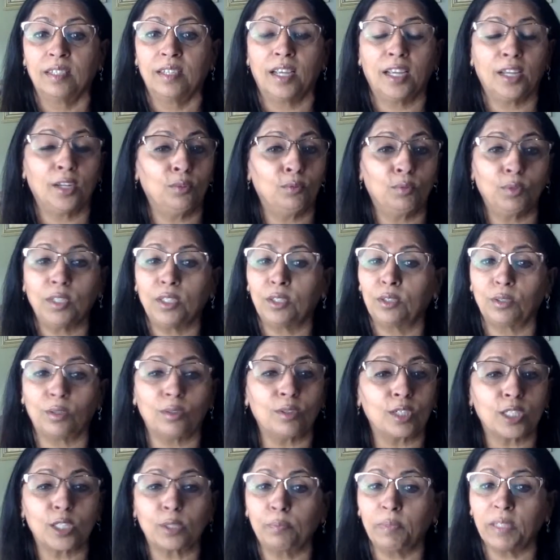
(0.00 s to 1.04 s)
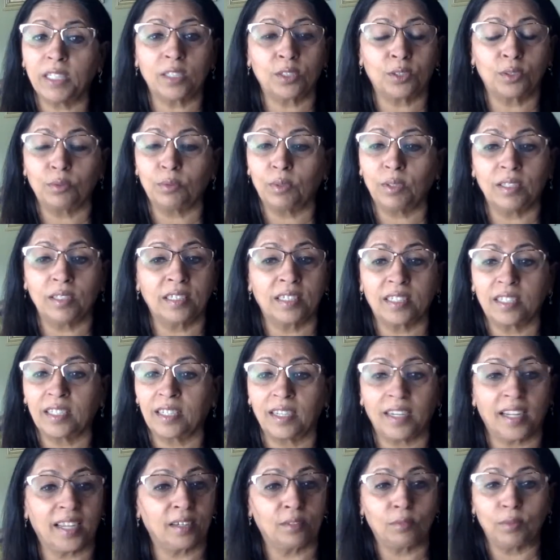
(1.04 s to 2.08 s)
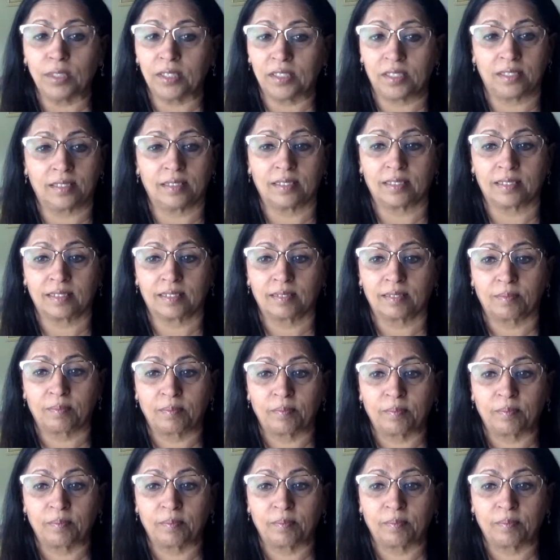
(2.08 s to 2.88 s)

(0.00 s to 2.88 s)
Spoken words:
and we don't speak 200 languages.